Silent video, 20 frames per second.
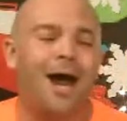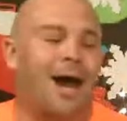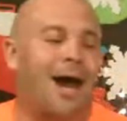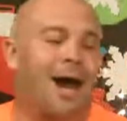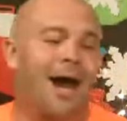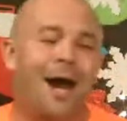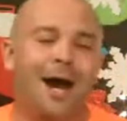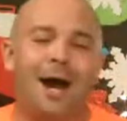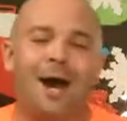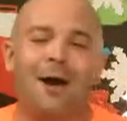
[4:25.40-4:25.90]

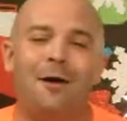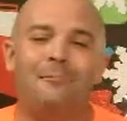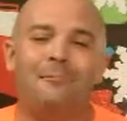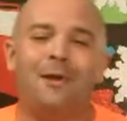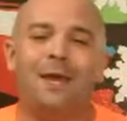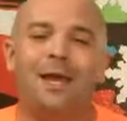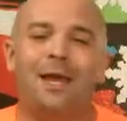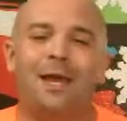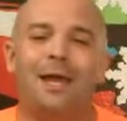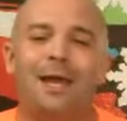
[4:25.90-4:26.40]
Um,
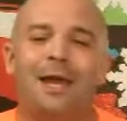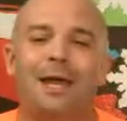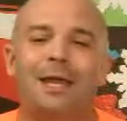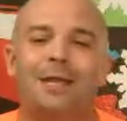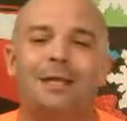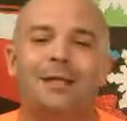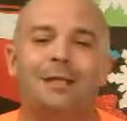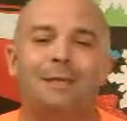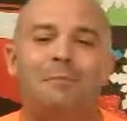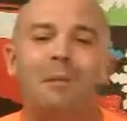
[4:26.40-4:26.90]
and
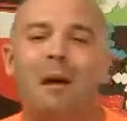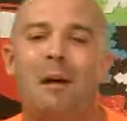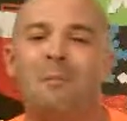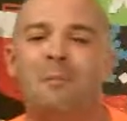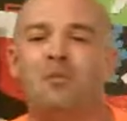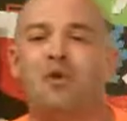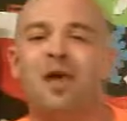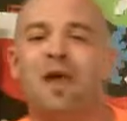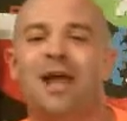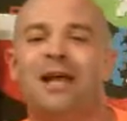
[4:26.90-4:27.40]
the
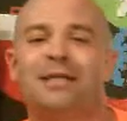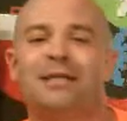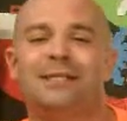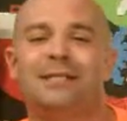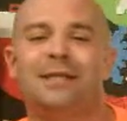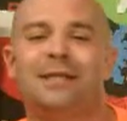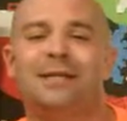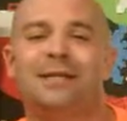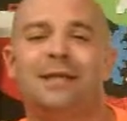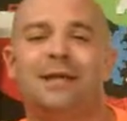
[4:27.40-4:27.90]

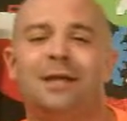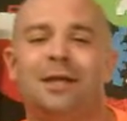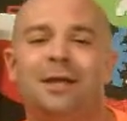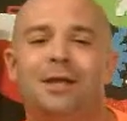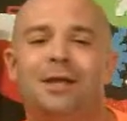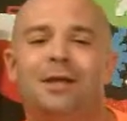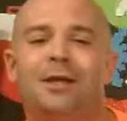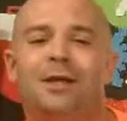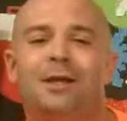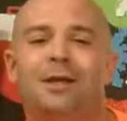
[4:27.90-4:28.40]
paparazzi
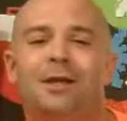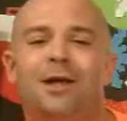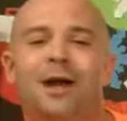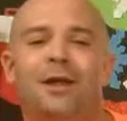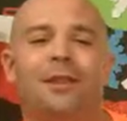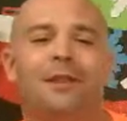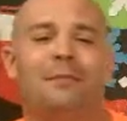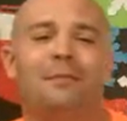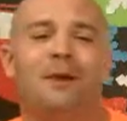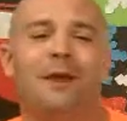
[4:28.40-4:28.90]

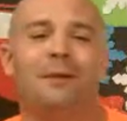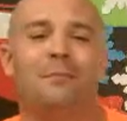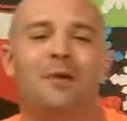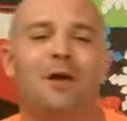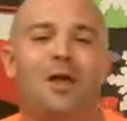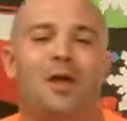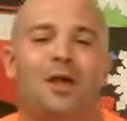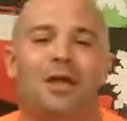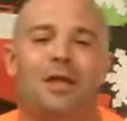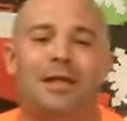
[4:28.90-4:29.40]
caught them on a
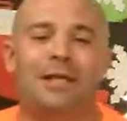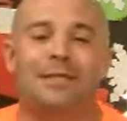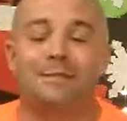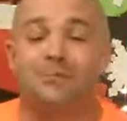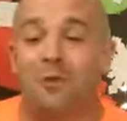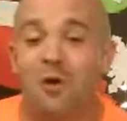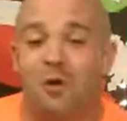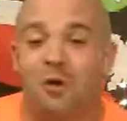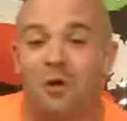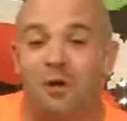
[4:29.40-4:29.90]
balcony
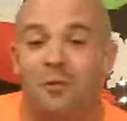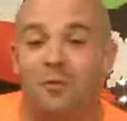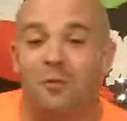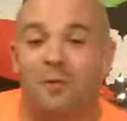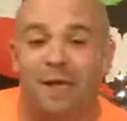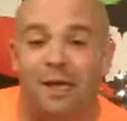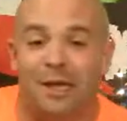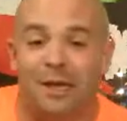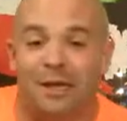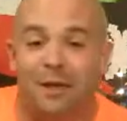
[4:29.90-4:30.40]
smoking
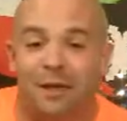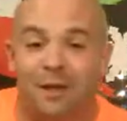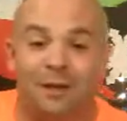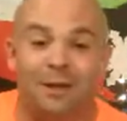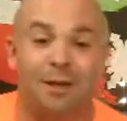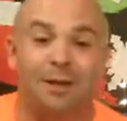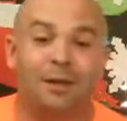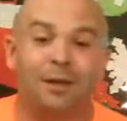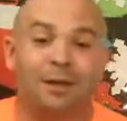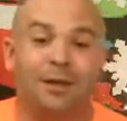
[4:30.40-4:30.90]
weed.
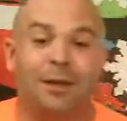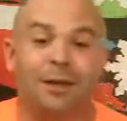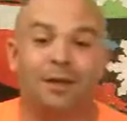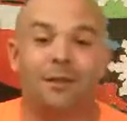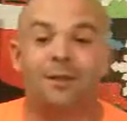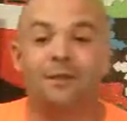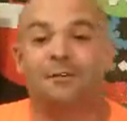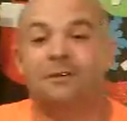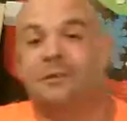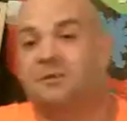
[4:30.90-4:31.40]

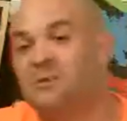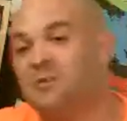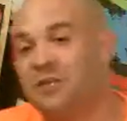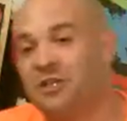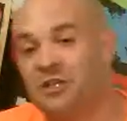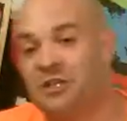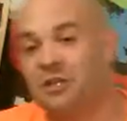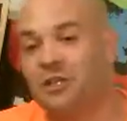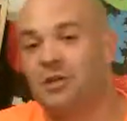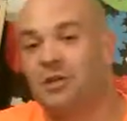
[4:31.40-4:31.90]
And there's
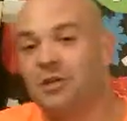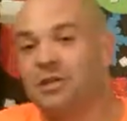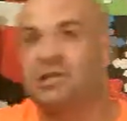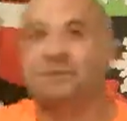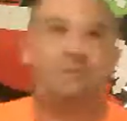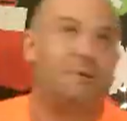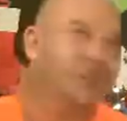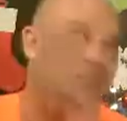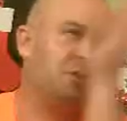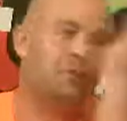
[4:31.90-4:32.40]

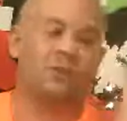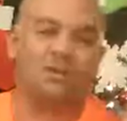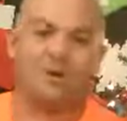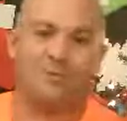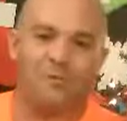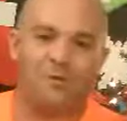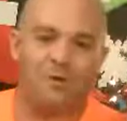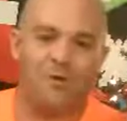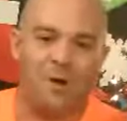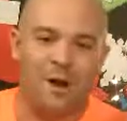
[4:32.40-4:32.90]
pictures, pictures
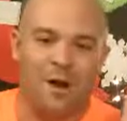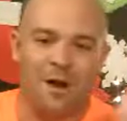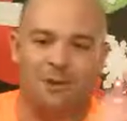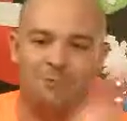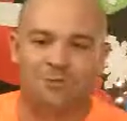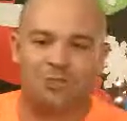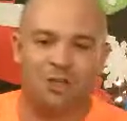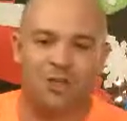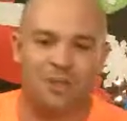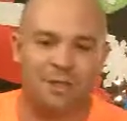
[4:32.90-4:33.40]

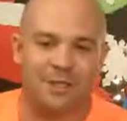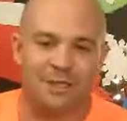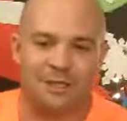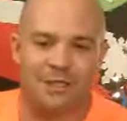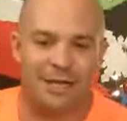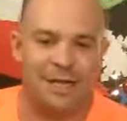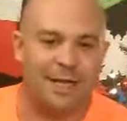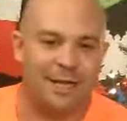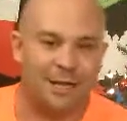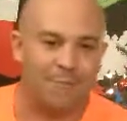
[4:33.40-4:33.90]
everywhere. I'm sure
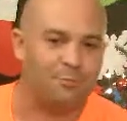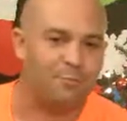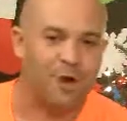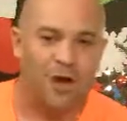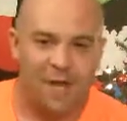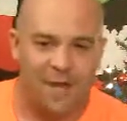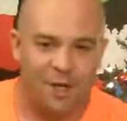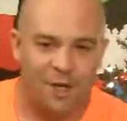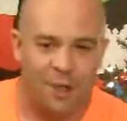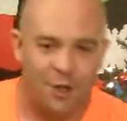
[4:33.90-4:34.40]
it's like
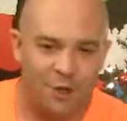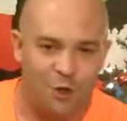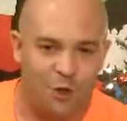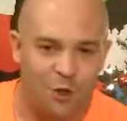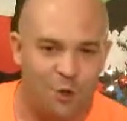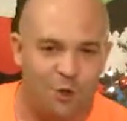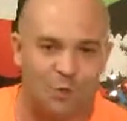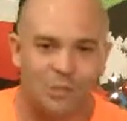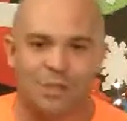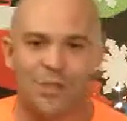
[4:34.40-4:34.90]
breaking
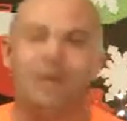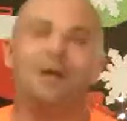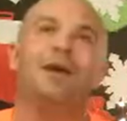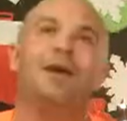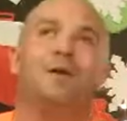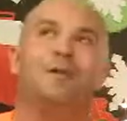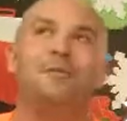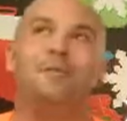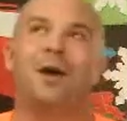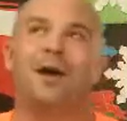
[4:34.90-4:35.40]
news.
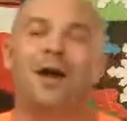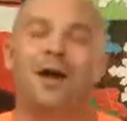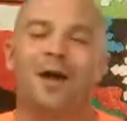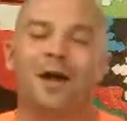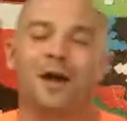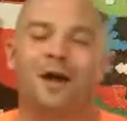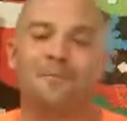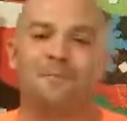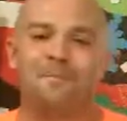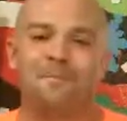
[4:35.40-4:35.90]
But
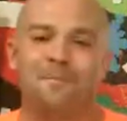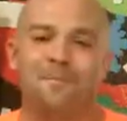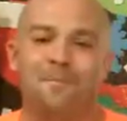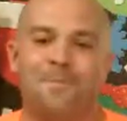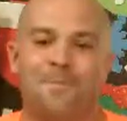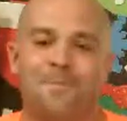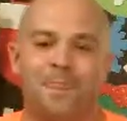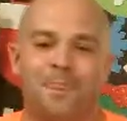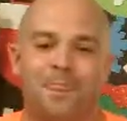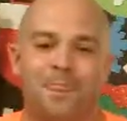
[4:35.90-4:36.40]
um,
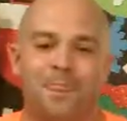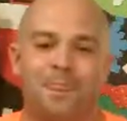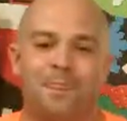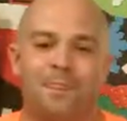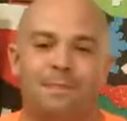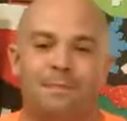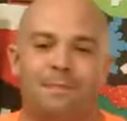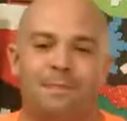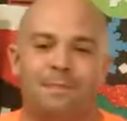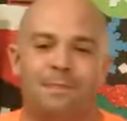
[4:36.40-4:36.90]

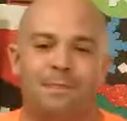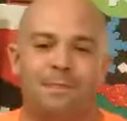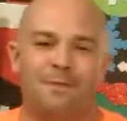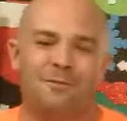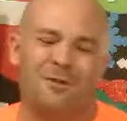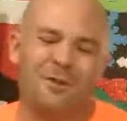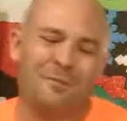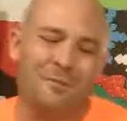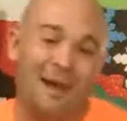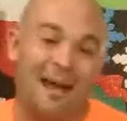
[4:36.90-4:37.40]

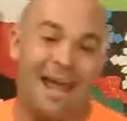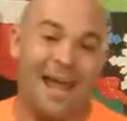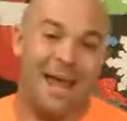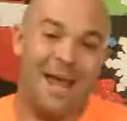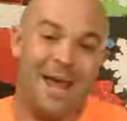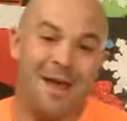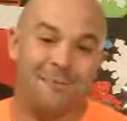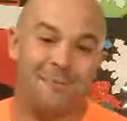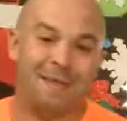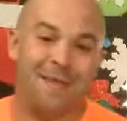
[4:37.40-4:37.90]
we're in
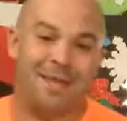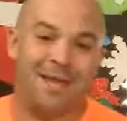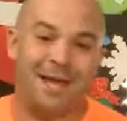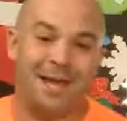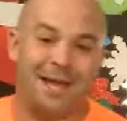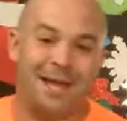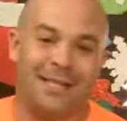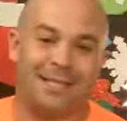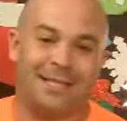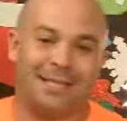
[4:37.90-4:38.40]
Miami.
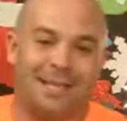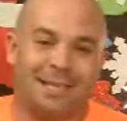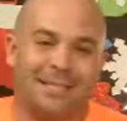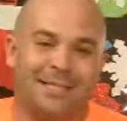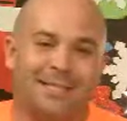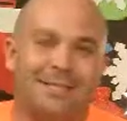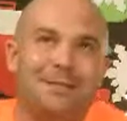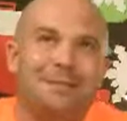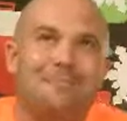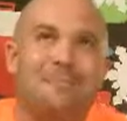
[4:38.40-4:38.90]
I got
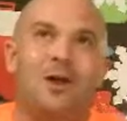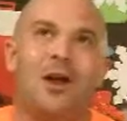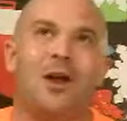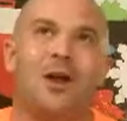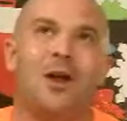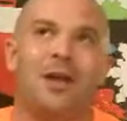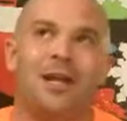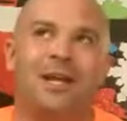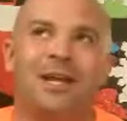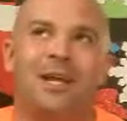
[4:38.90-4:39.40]
this like
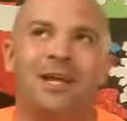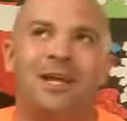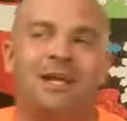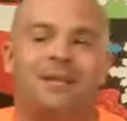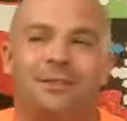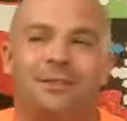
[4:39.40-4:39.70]
party,